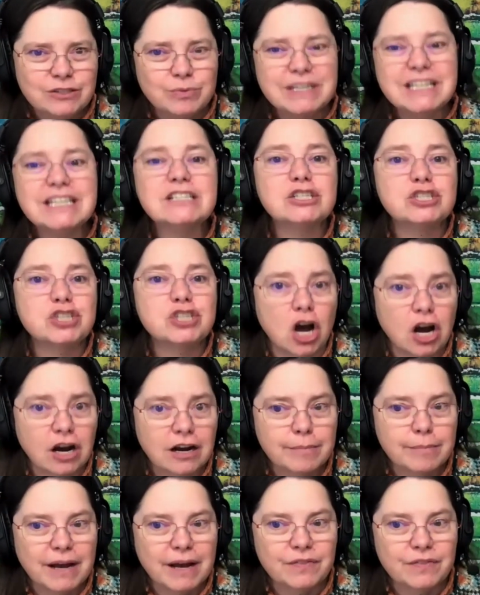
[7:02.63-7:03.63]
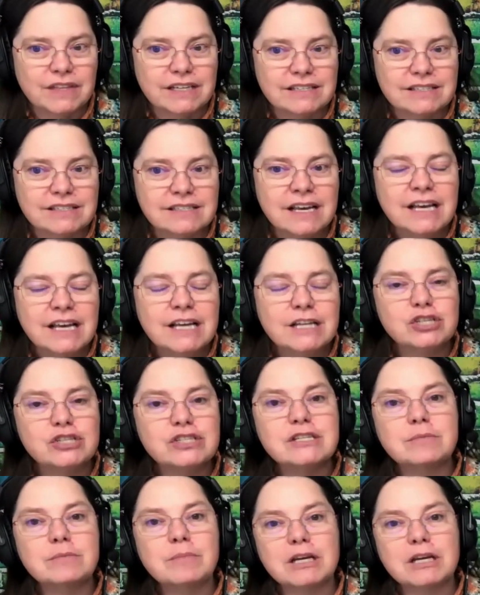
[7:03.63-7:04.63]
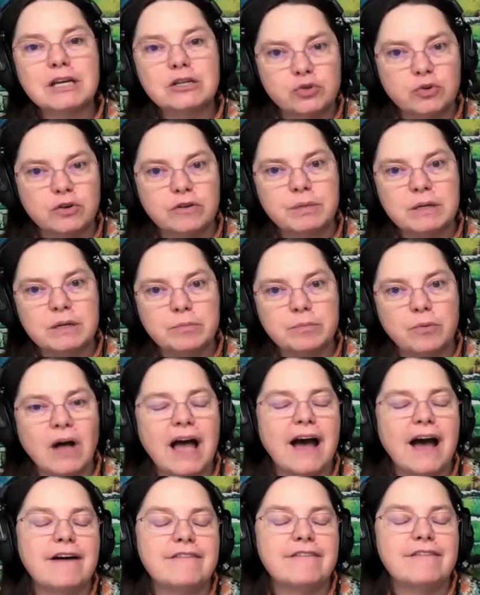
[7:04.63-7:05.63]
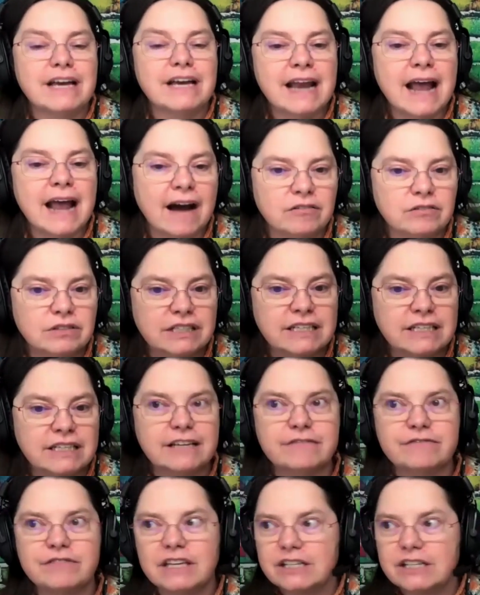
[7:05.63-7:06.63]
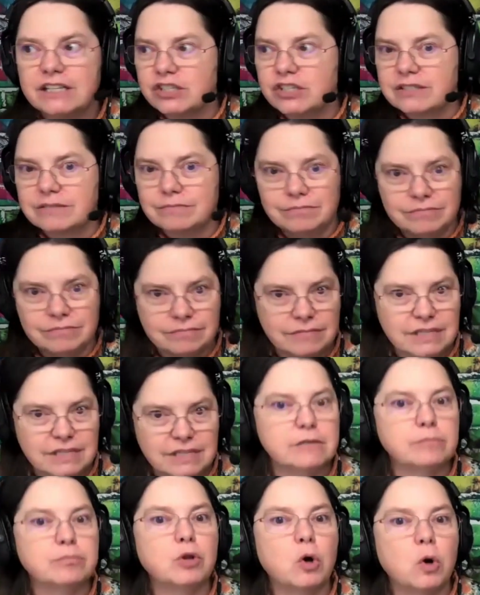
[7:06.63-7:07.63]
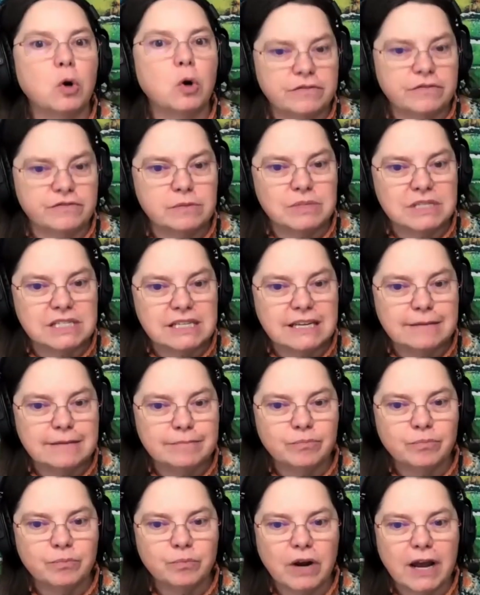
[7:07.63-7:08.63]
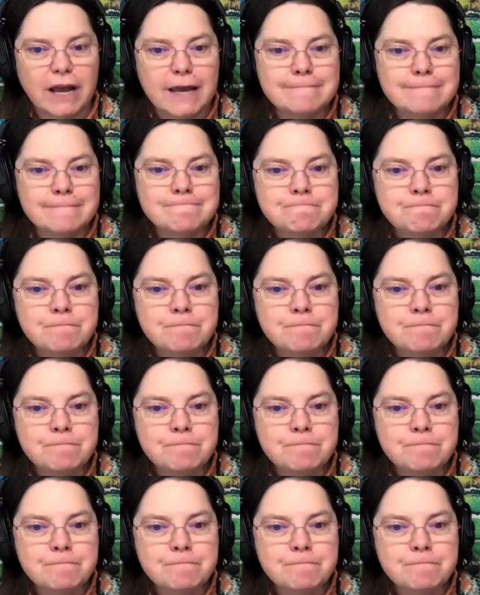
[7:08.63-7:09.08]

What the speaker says: Do we need to talk about this? Just to make sure people have an outlet if they just need to blow off some steam, right?